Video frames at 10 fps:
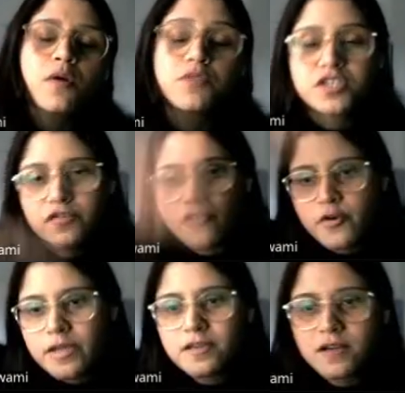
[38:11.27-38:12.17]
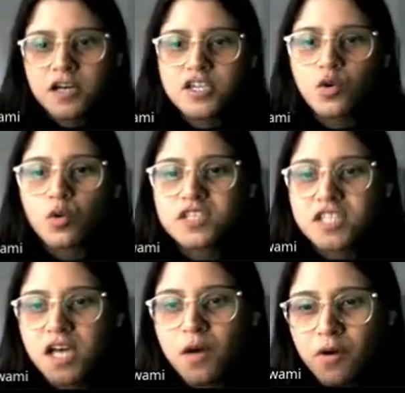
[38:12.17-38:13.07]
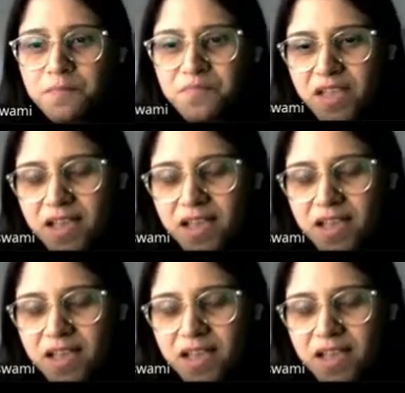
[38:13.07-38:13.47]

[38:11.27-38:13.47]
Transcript: which is a very tall tower,